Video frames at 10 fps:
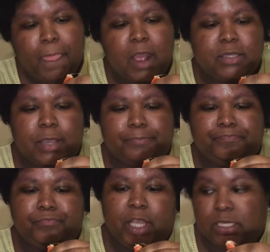I was like,
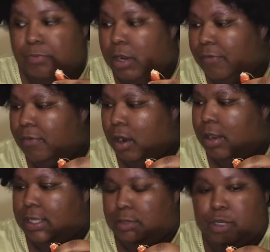I
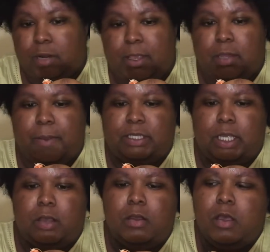guess I'm trying to make the bus
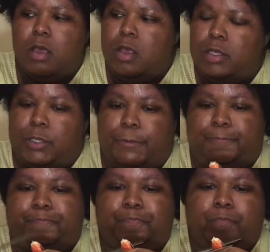now. So
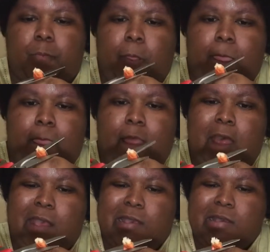
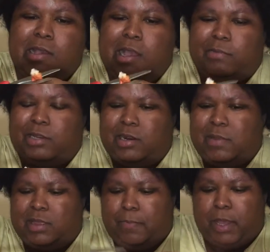I'm trying to
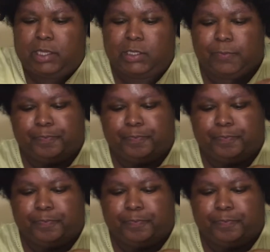make the bus.